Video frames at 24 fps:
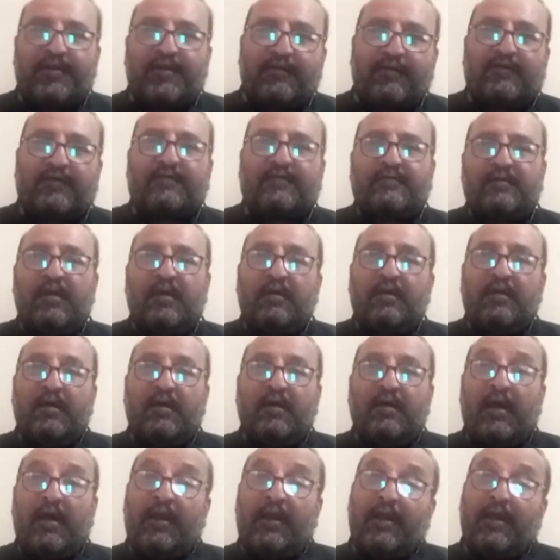a
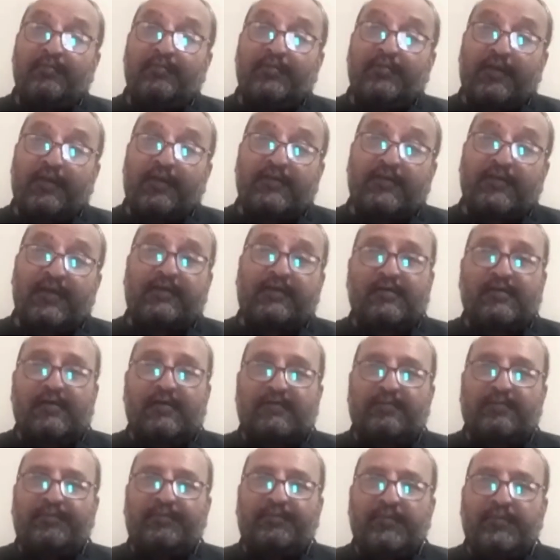uniform picture
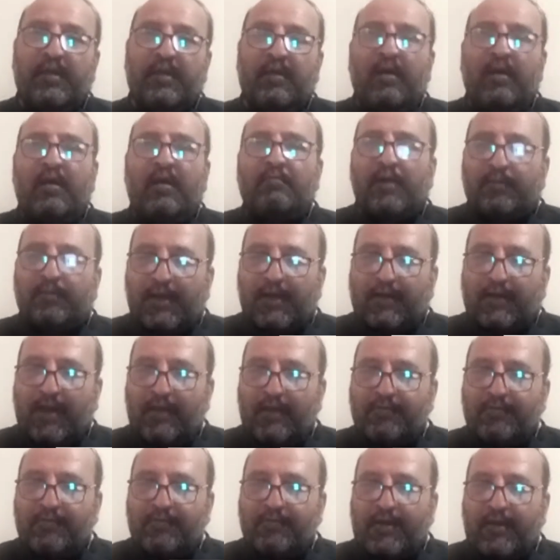of the status of
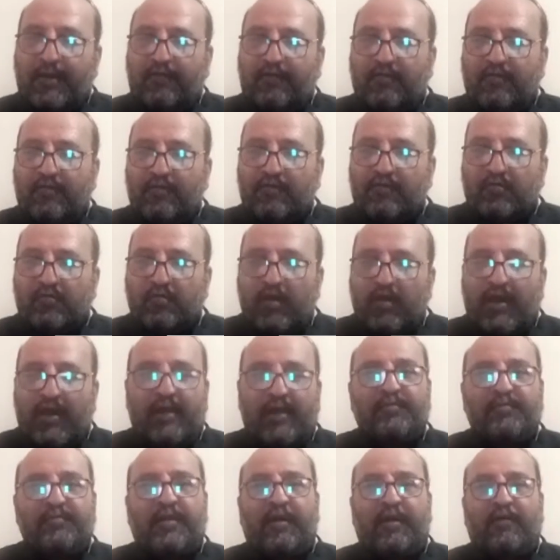a library.
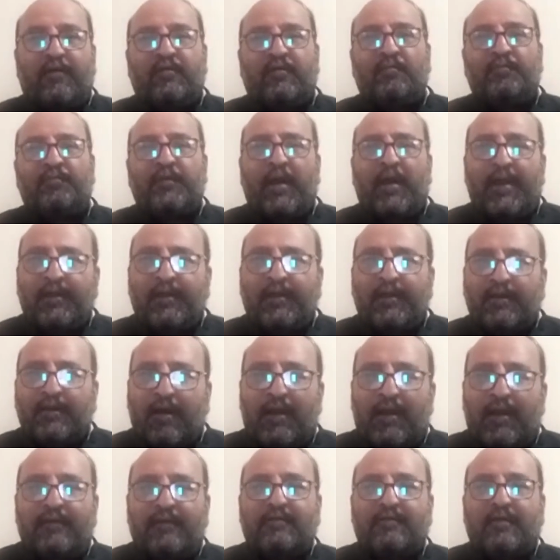So it is
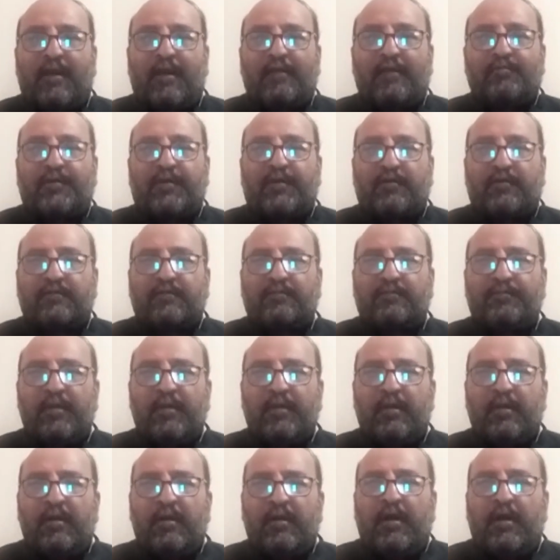continuing since
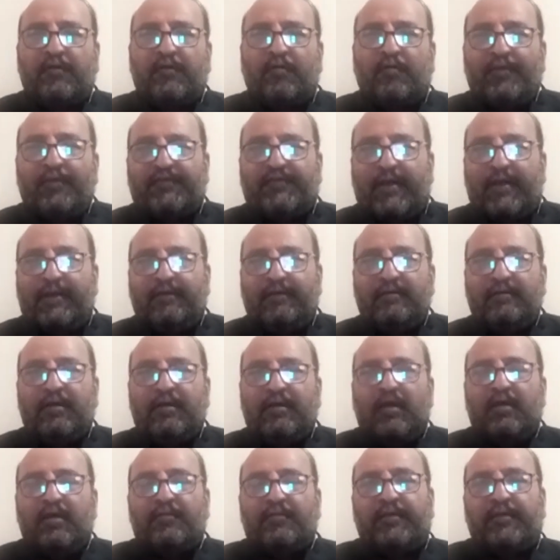from several years,
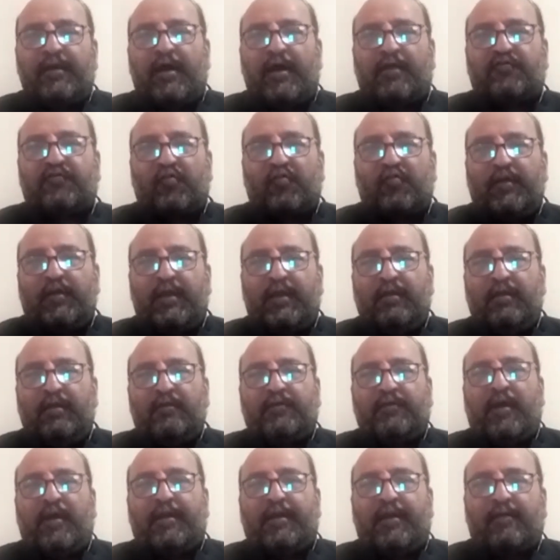and
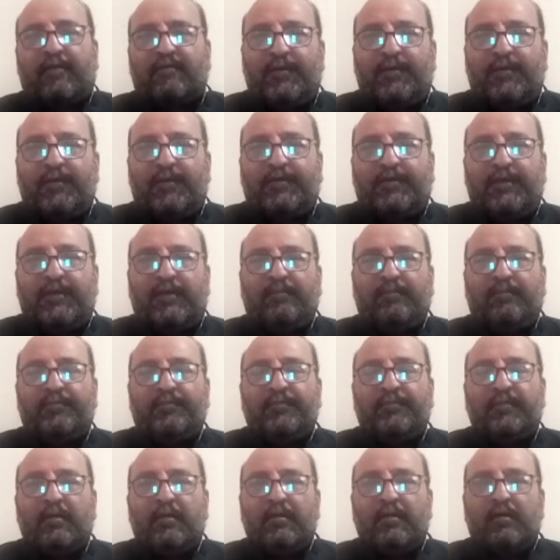I hope that
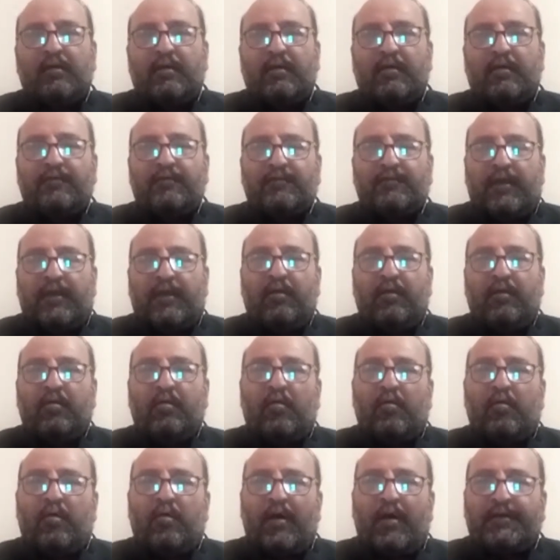in the coming years
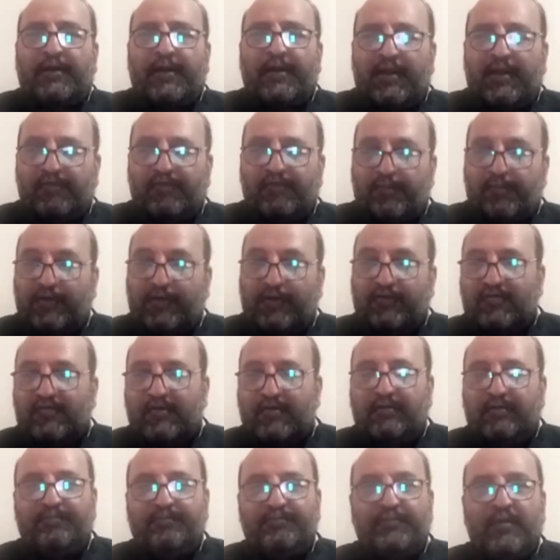there is a more
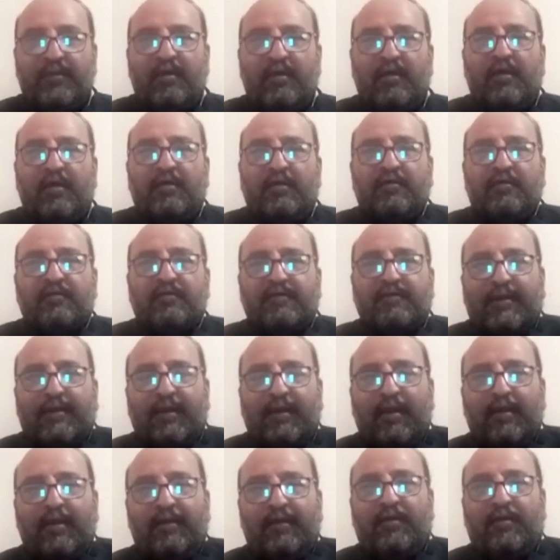thrust has to be given
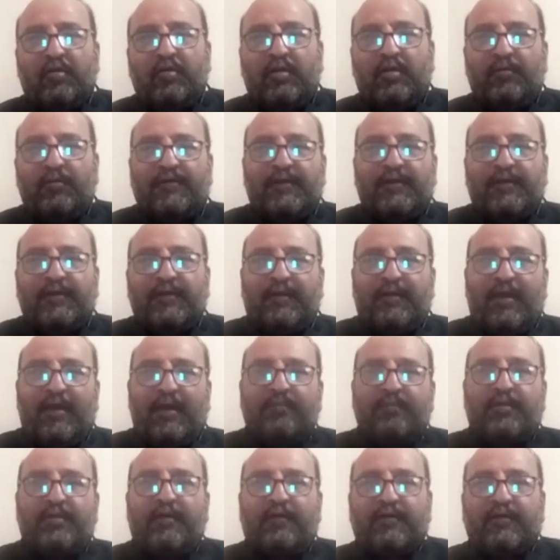to bring
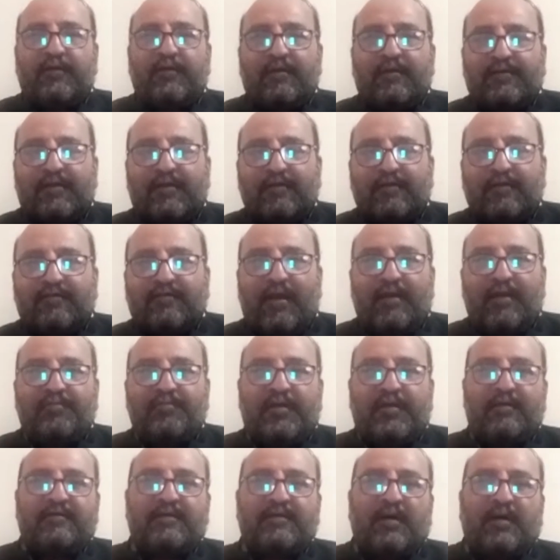in a good
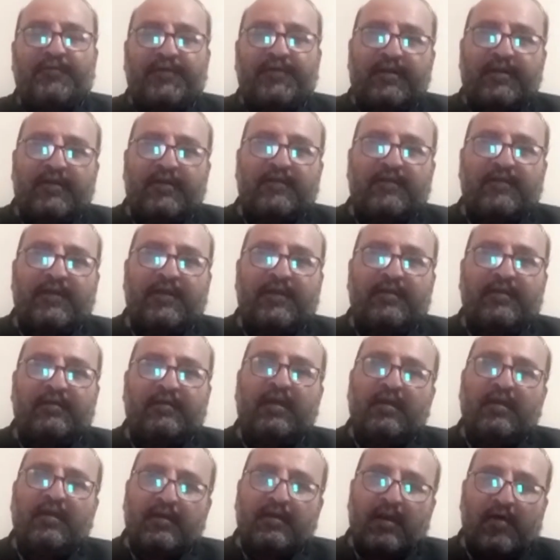developmental
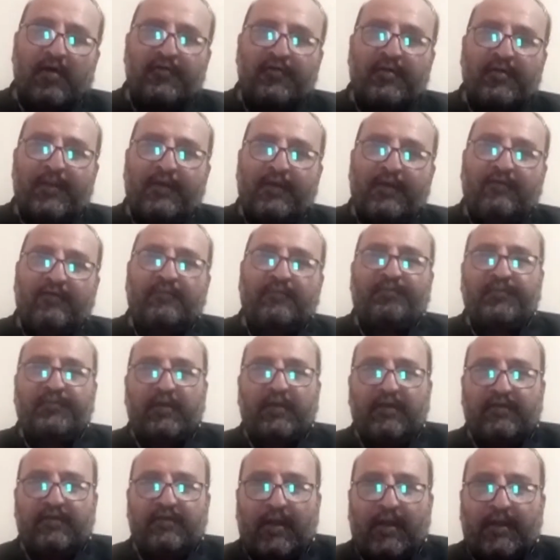pictures.
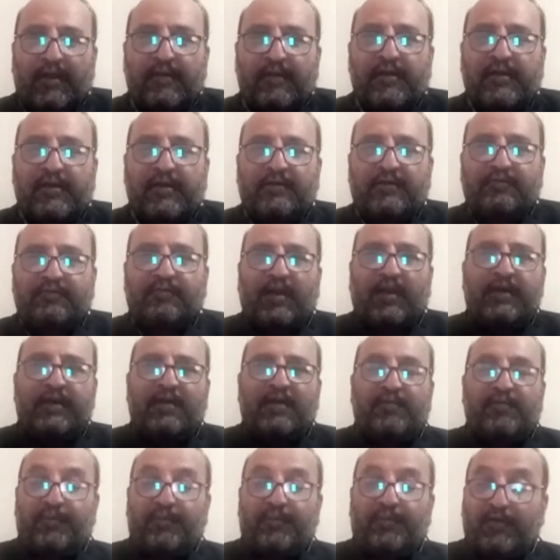And the second
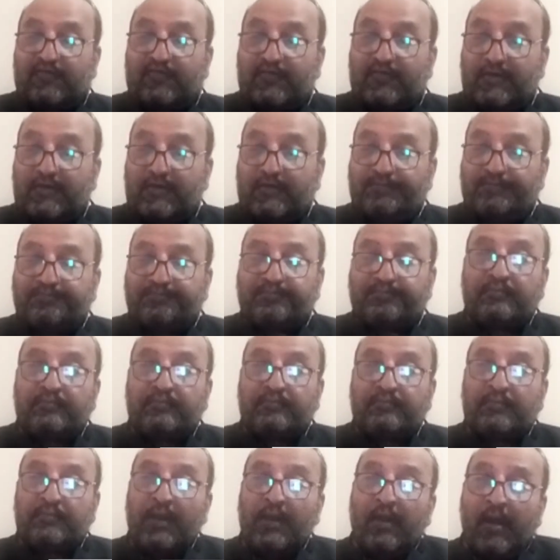point, the
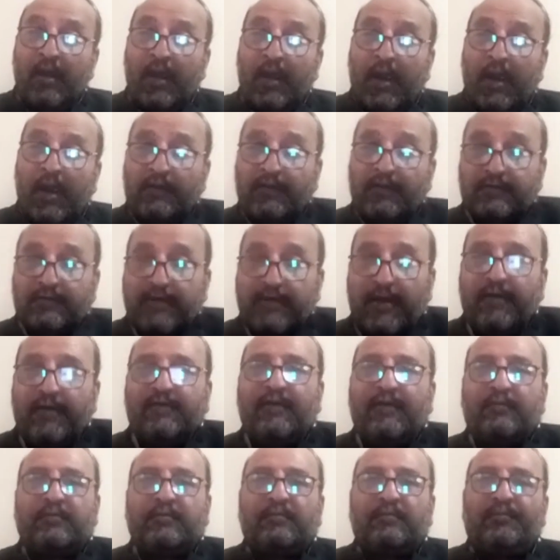changing landscape of
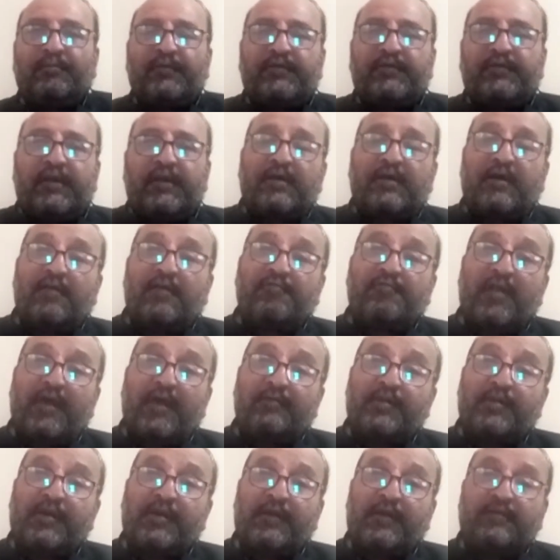libraries, what's
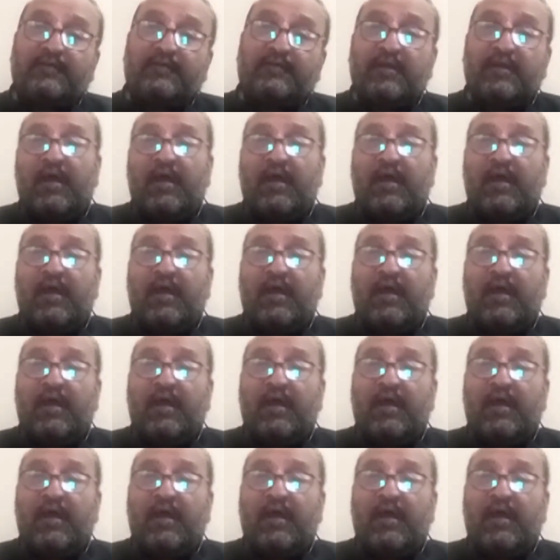happening.